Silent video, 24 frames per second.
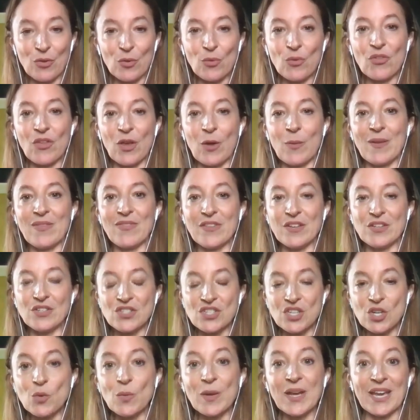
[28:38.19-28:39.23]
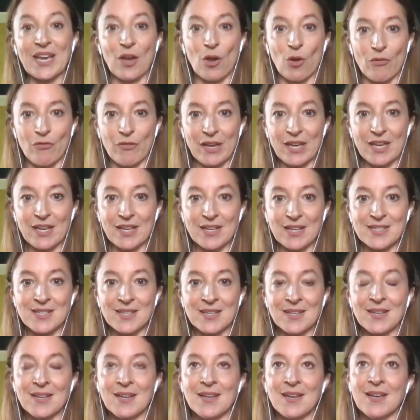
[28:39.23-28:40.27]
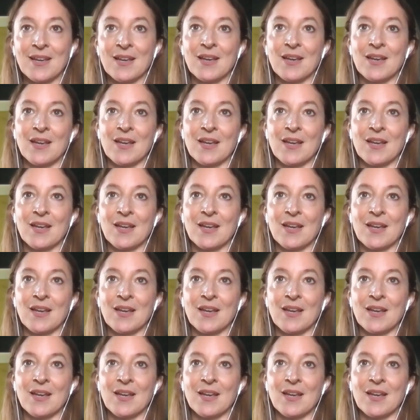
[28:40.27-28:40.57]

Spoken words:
because also in the doing of it,